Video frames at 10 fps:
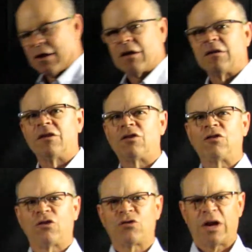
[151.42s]
And this
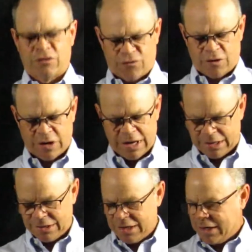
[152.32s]
is a transfer kit.
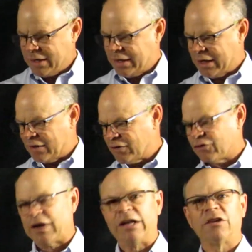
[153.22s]
It has a
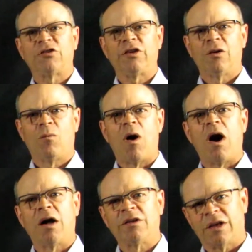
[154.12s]
stainless steel
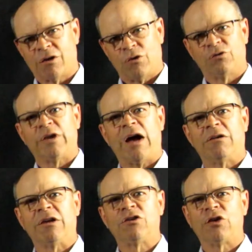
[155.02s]
wand that goes
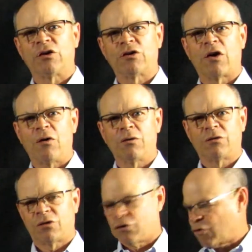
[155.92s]
down into your
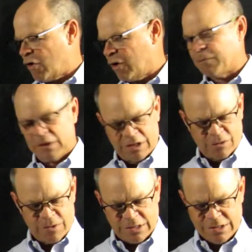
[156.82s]
tote to draw up the
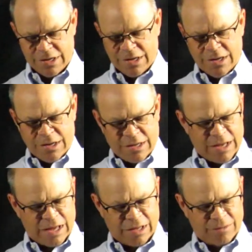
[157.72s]
liquid.
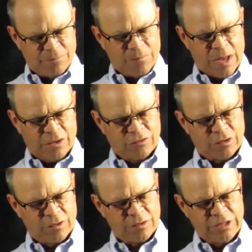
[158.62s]
It has
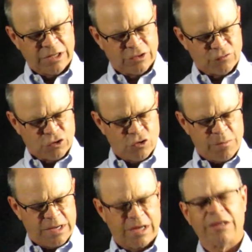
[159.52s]
the length of
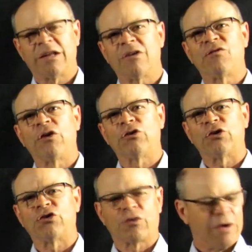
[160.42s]
tubing and then a filter
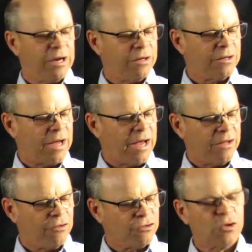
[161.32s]
screen, and
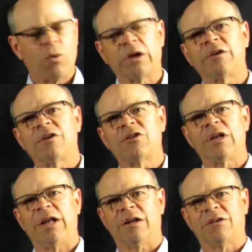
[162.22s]
there's a quick
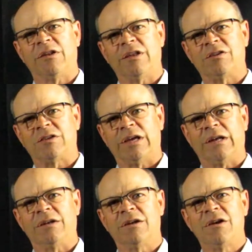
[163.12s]
disconnect on this
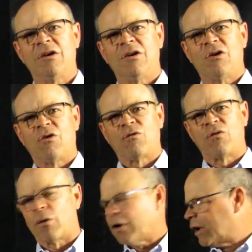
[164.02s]
end
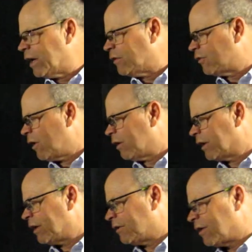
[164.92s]
for installing
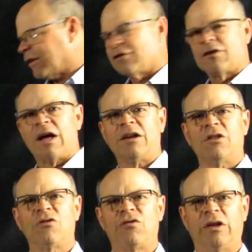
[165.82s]
it into the side of
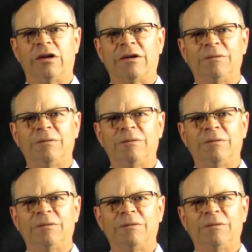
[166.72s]
the filler.